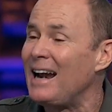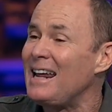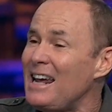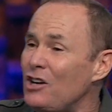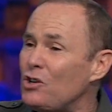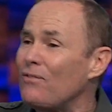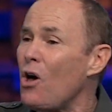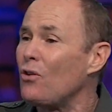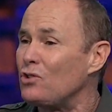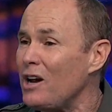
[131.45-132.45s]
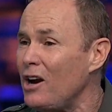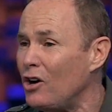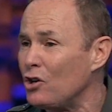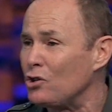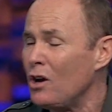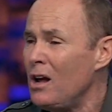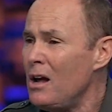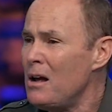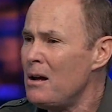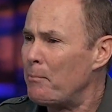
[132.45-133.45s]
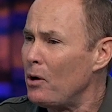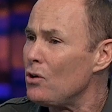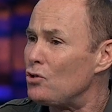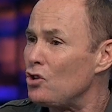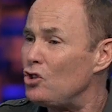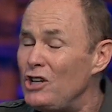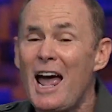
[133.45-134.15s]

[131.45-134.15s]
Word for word: And each of those ears produces